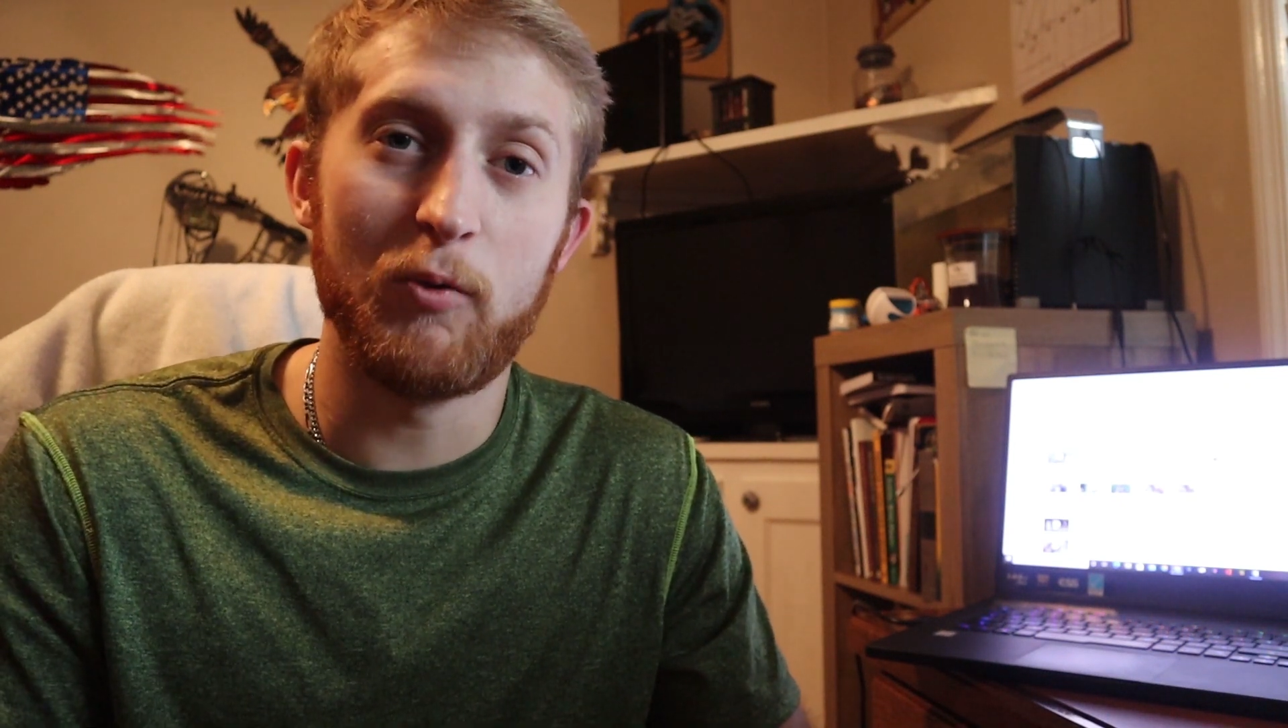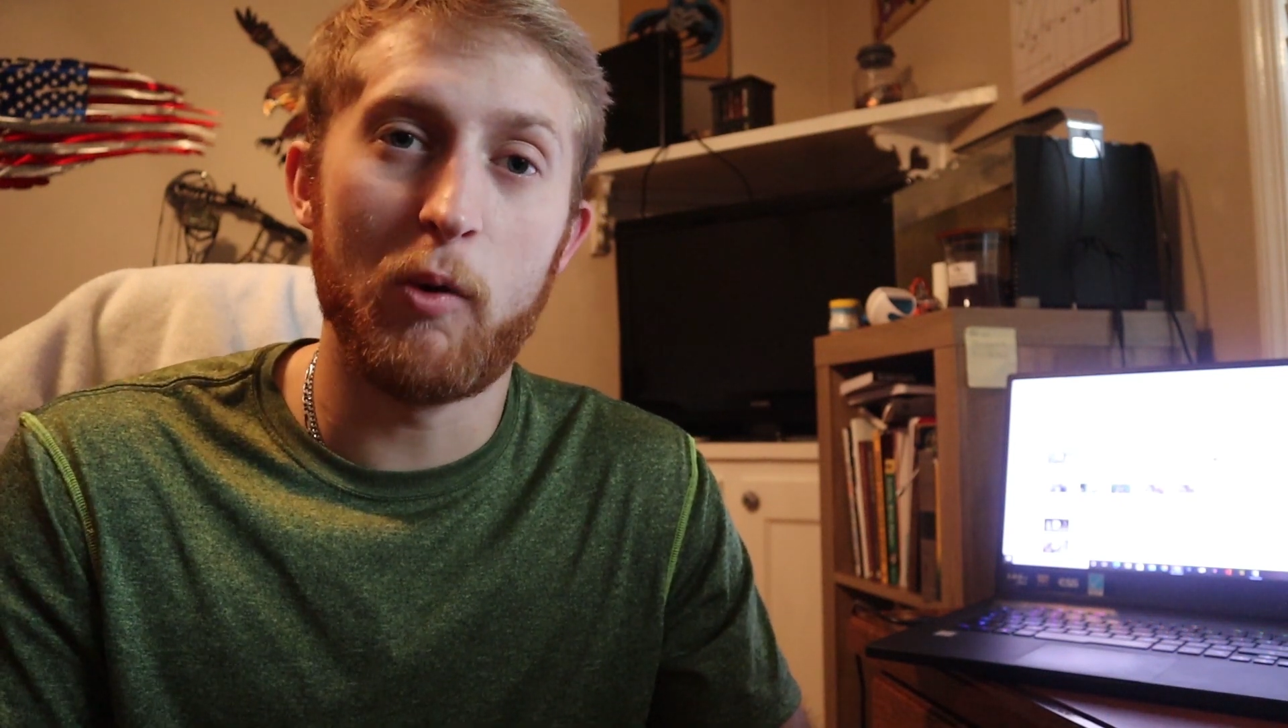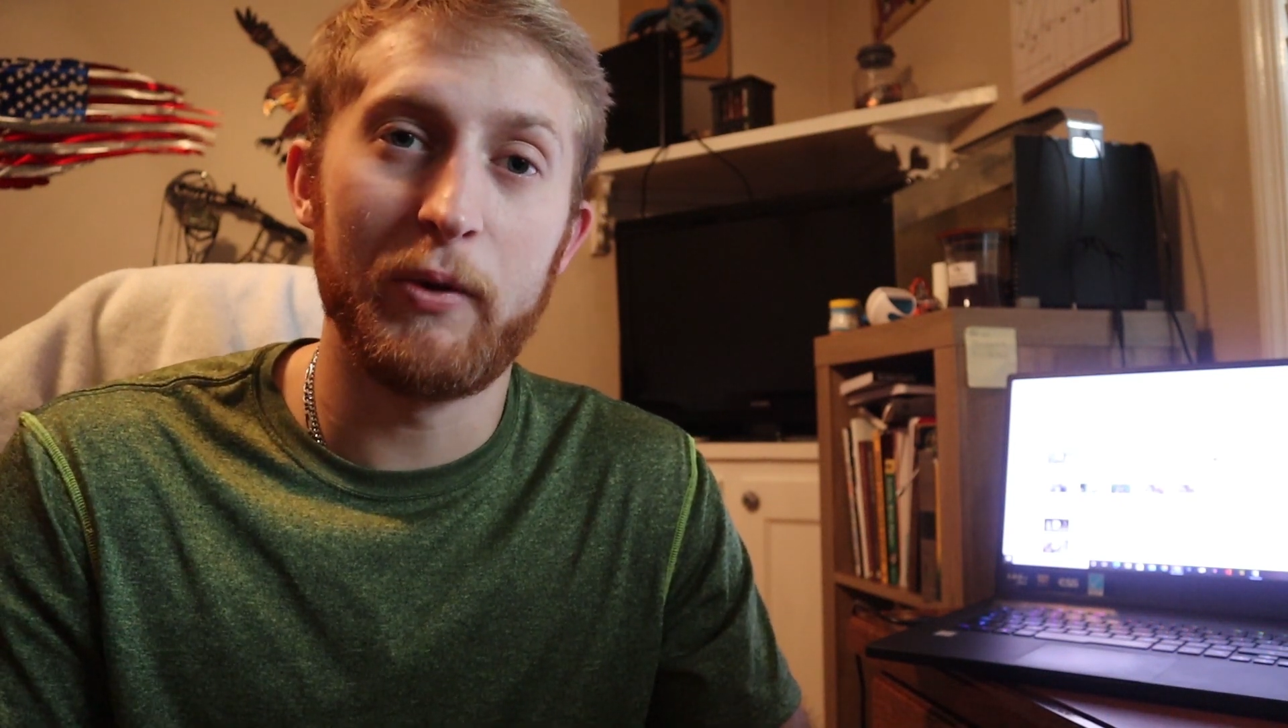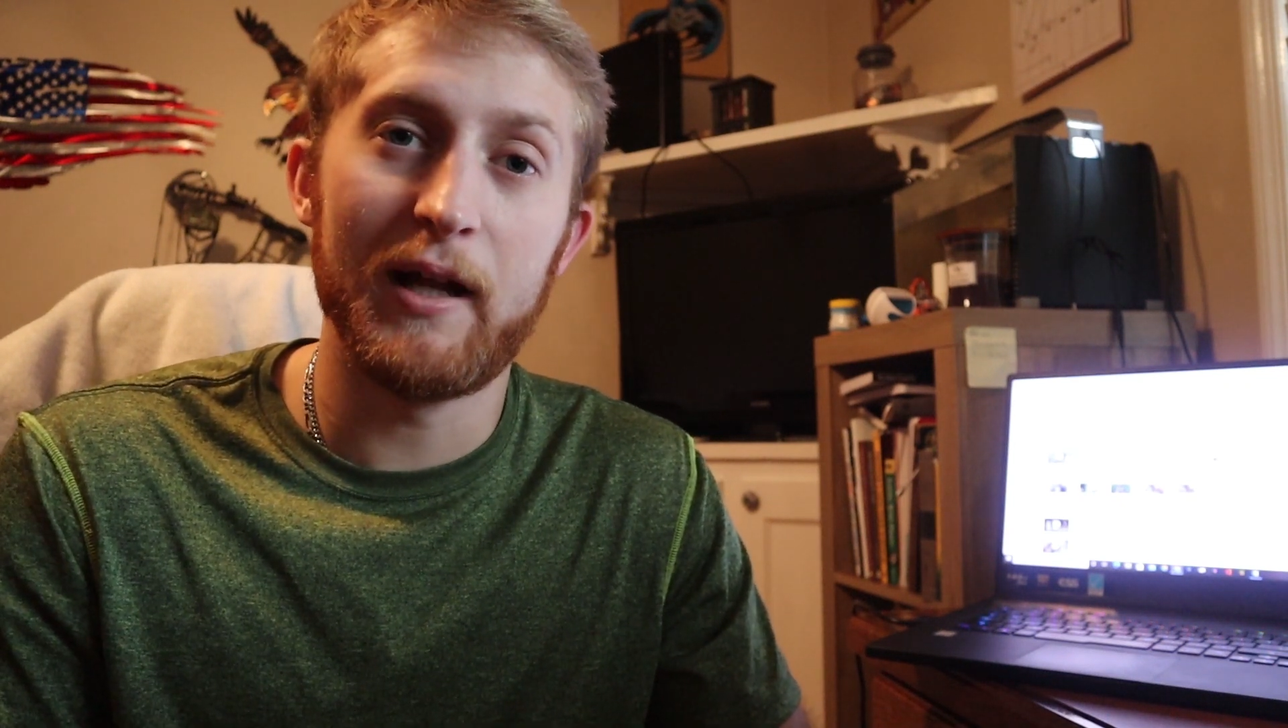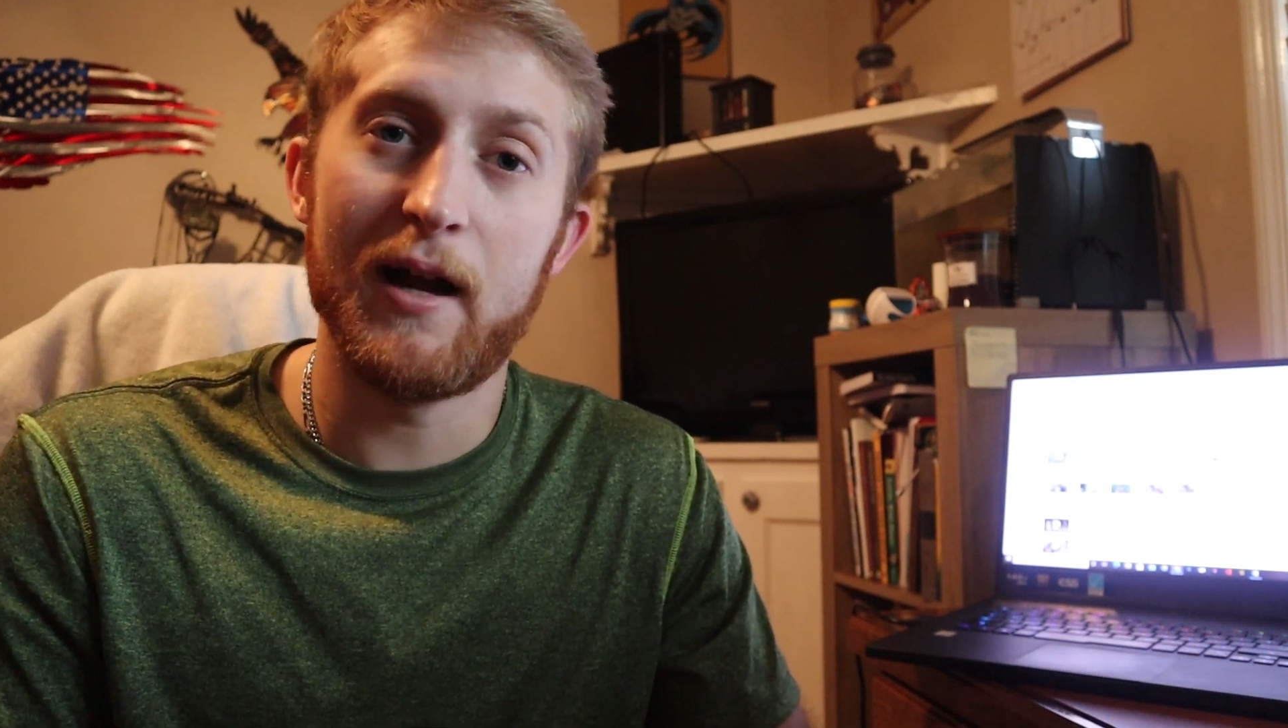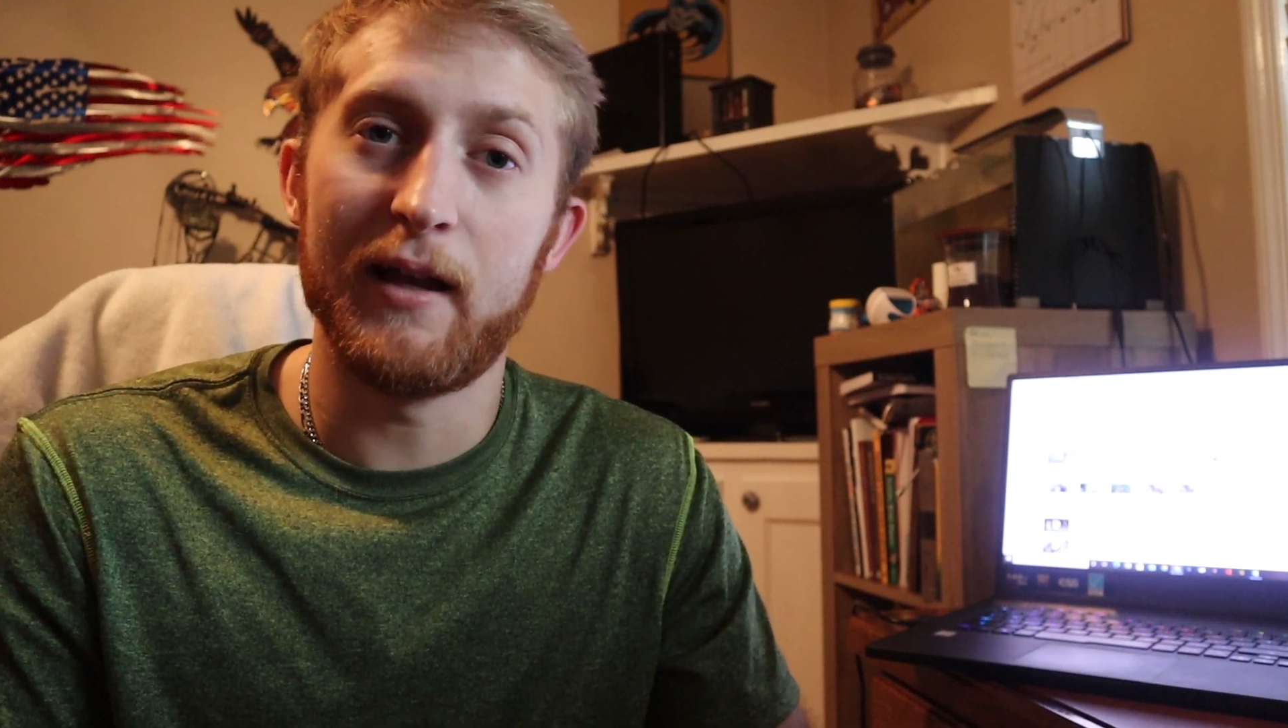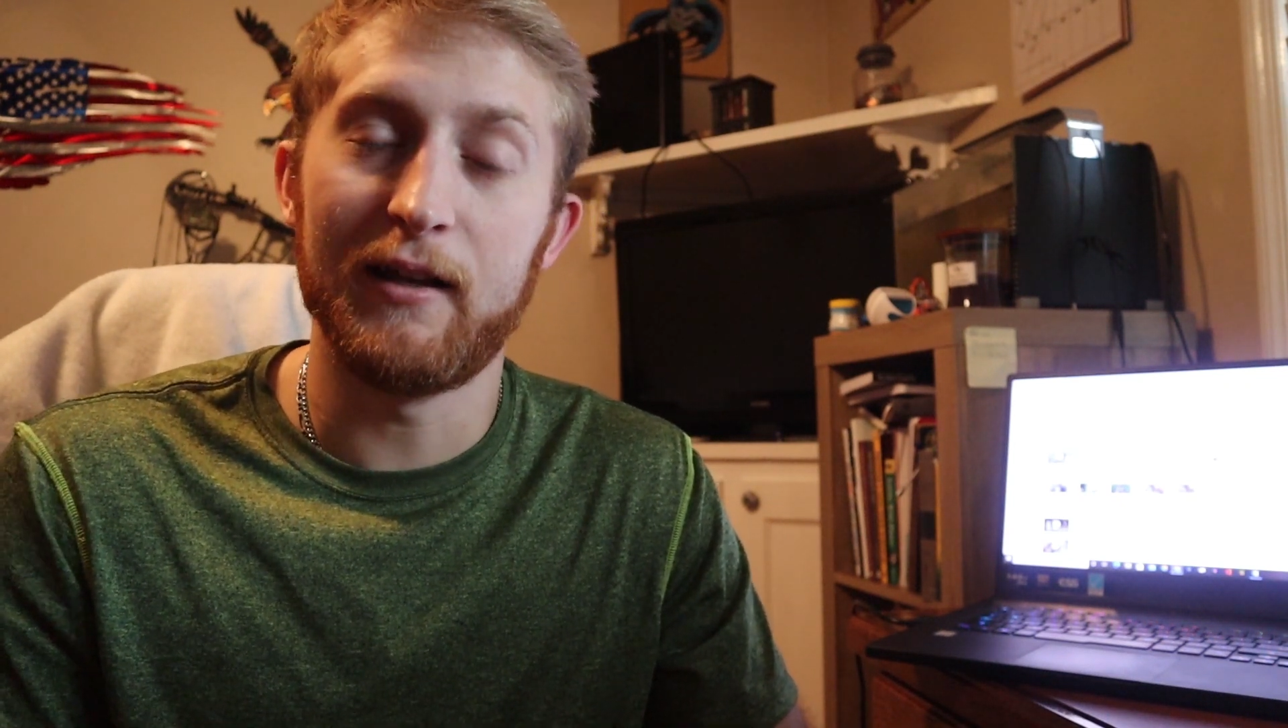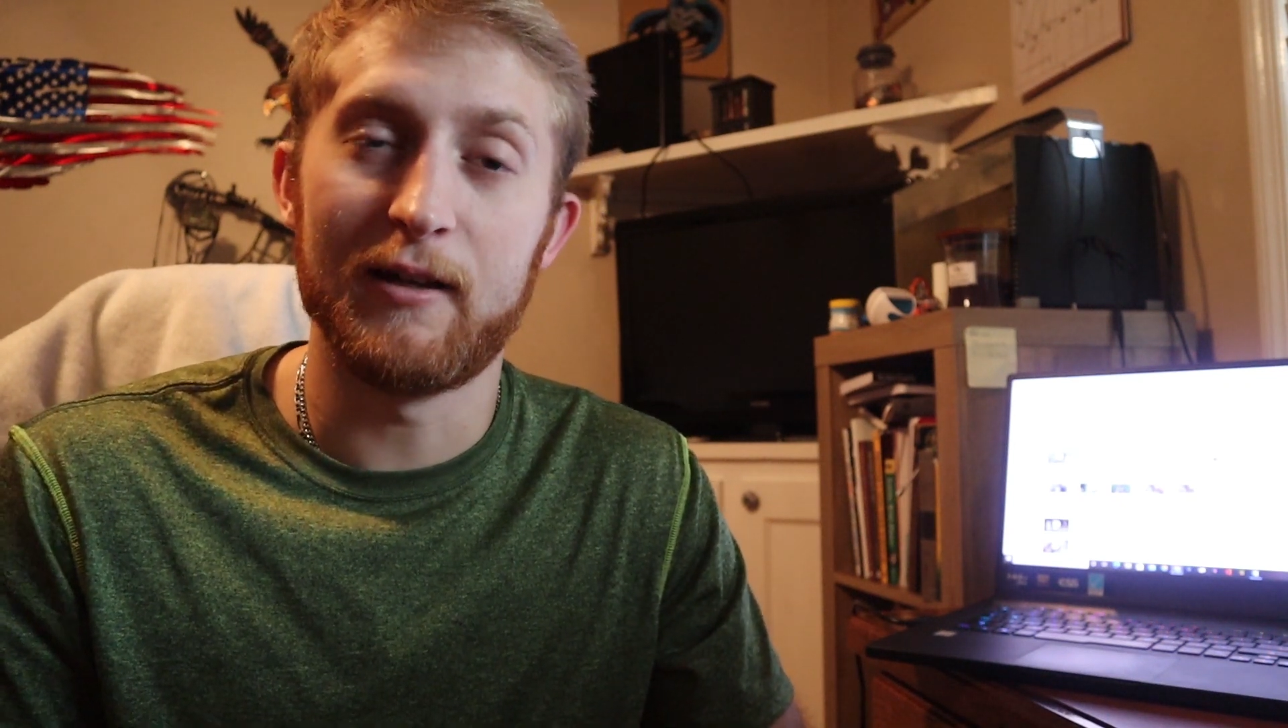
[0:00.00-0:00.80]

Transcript: what we got,